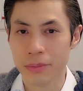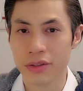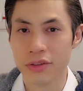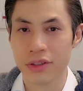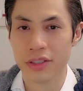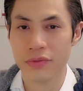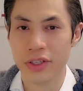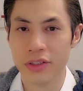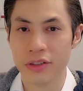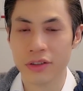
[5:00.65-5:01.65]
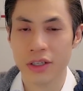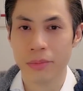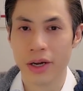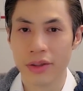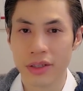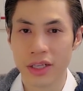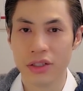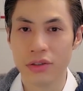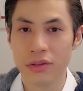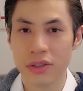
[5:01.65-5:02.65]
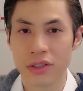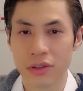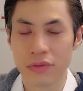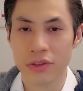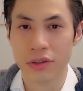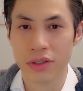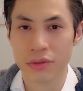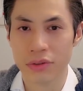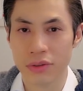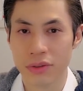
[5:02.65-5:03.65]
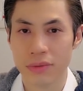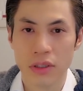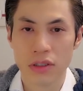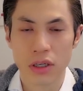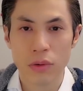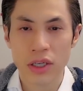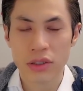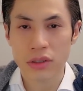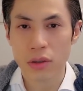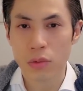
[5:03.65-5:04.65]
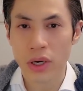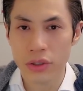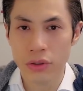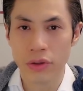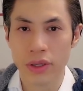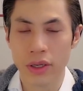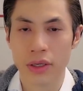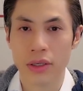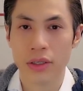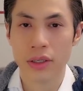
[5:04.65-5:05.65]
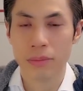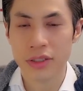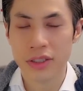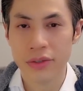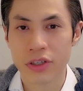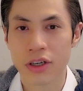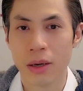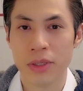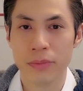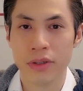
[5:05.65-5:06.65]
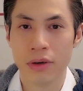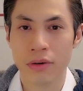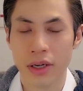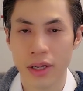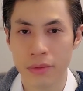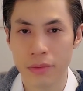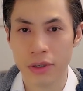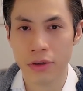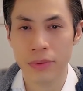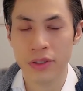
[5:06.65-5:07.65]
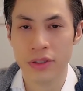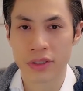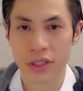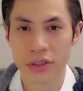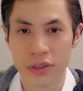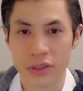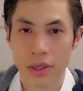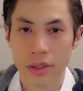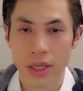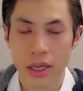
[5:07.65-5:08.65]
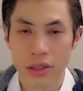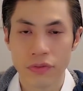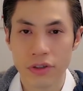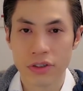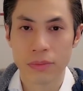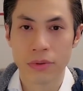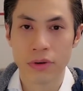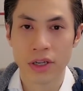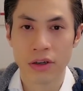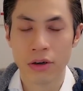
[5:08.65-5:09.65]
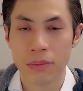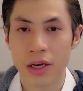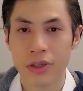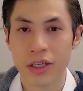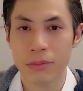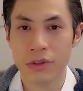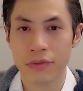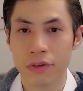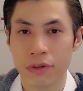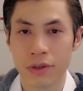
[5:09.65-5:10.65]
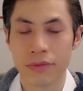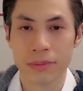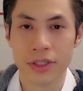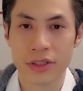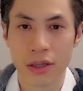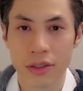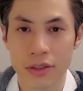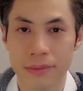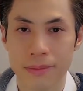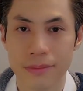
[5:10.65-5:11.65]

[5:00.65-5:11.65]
about doing this video, but I think that you deserve to know the truth. So I want to know what you think. Please leave your comment below and we're open to discussions. Thank you for your support and I hope that we can move forward from this challenge.